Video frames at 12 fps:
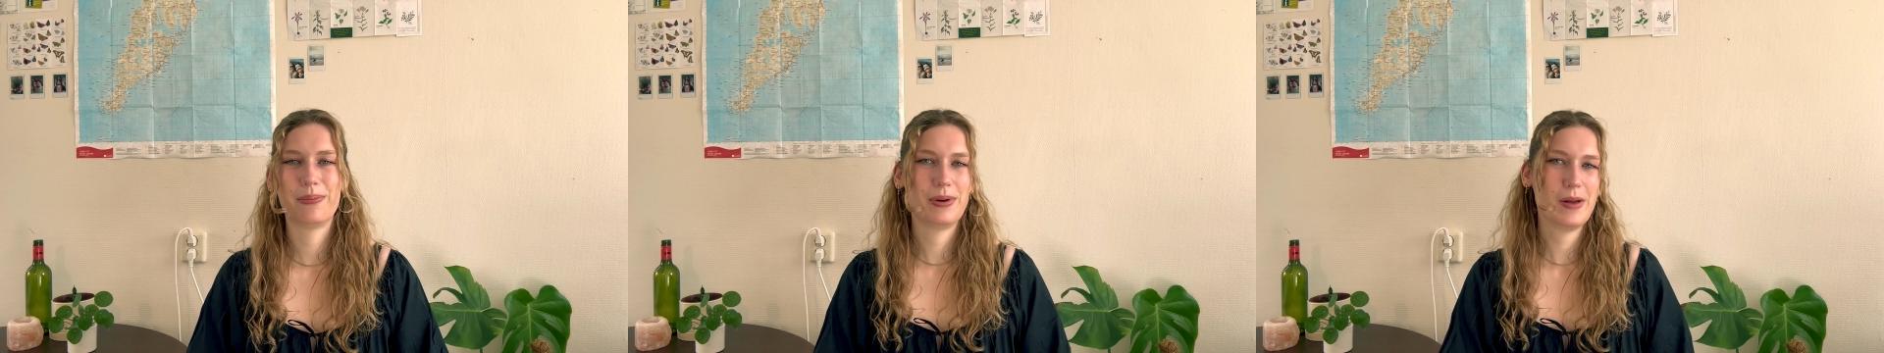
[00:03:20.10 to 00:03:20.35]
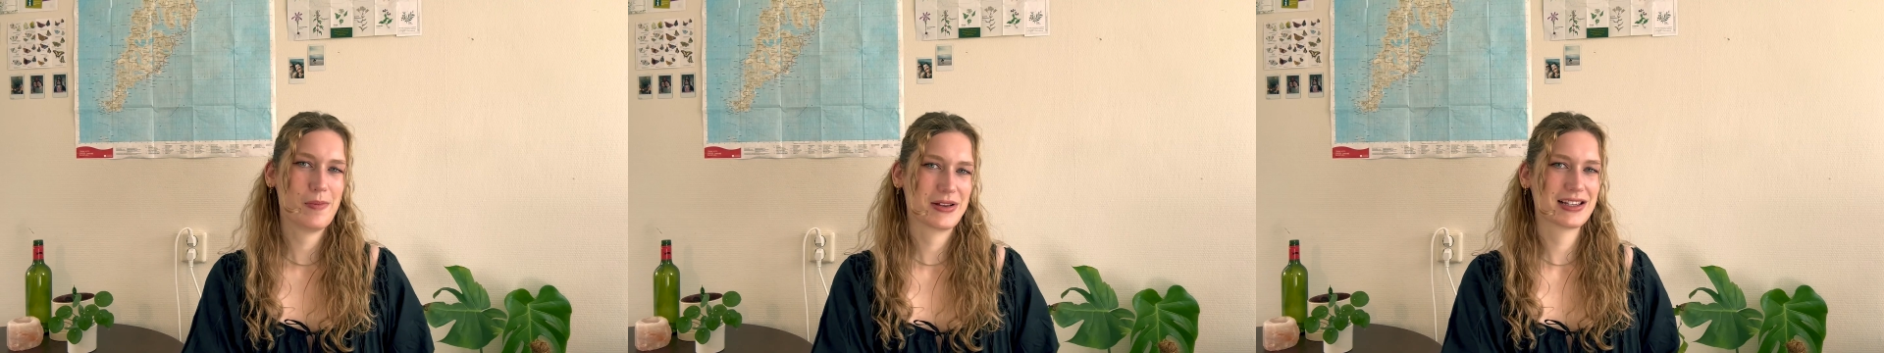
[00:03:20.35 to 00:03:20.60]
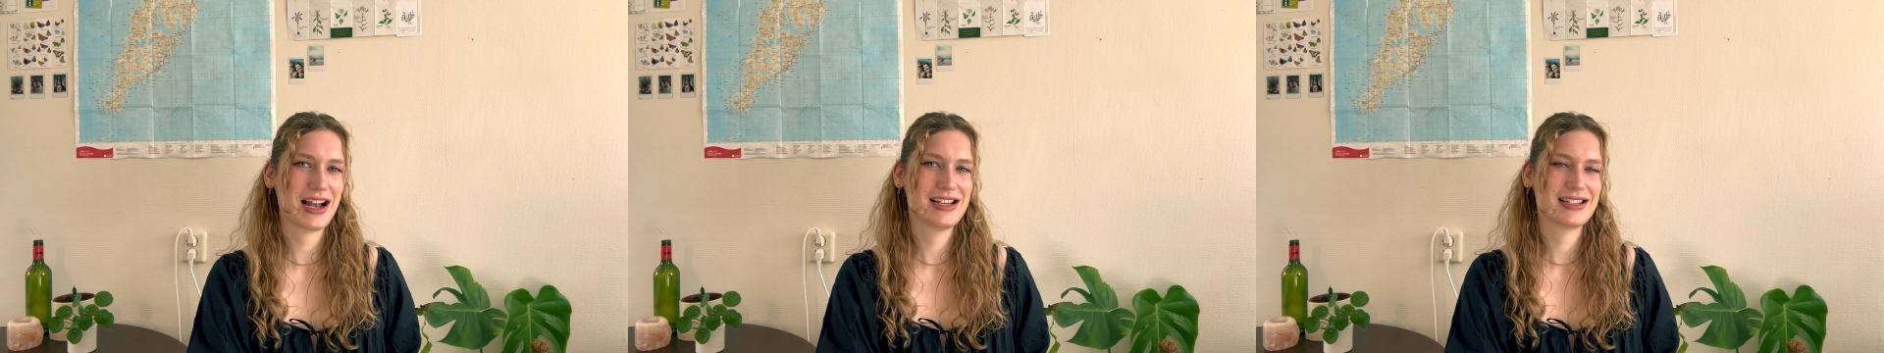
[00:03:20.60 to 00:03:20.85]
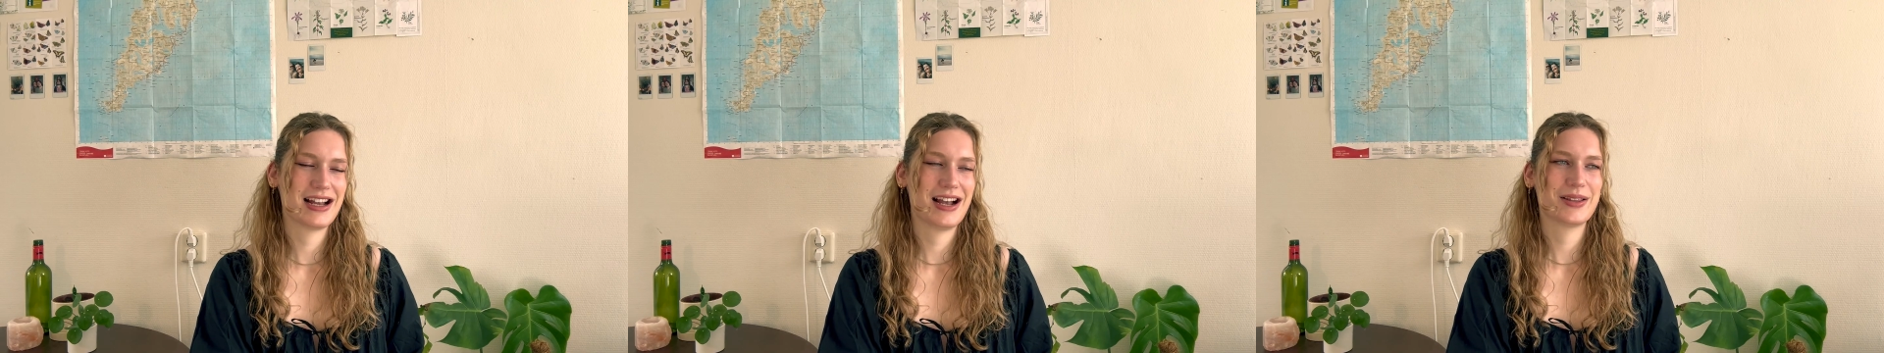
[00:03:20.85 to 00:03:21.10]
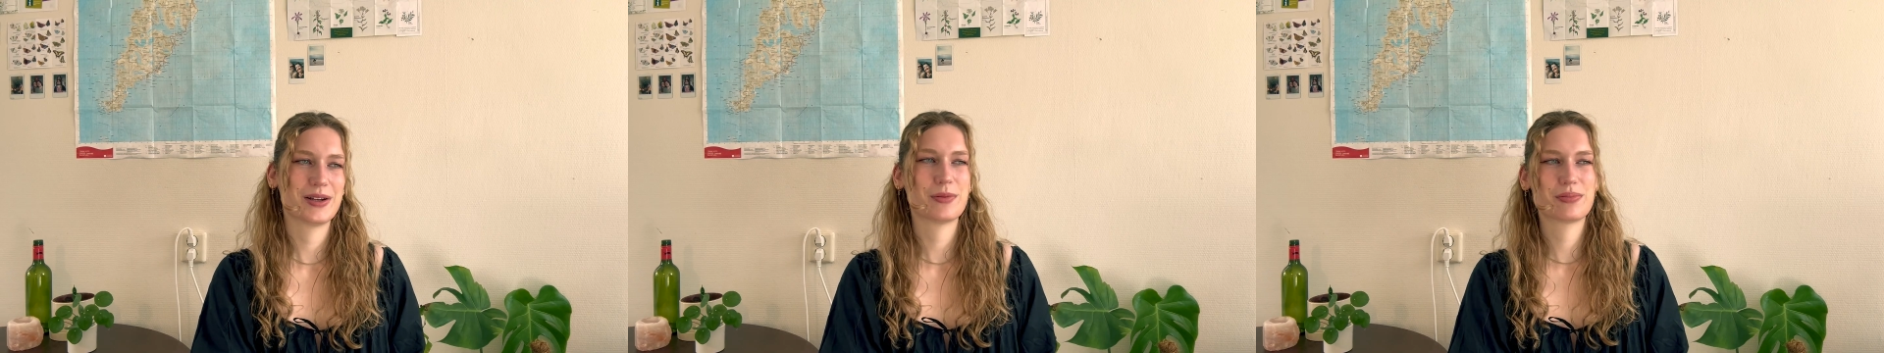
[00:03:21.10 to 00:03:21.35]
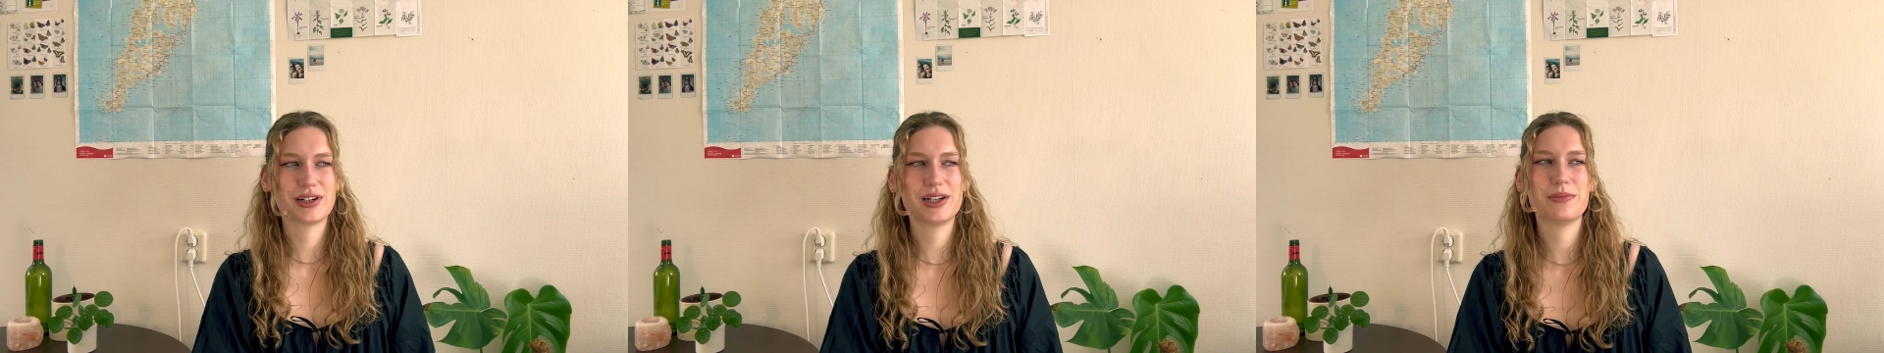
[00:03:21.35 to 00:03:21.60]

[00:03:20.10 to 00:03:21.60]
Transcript: But besides that, they're pretty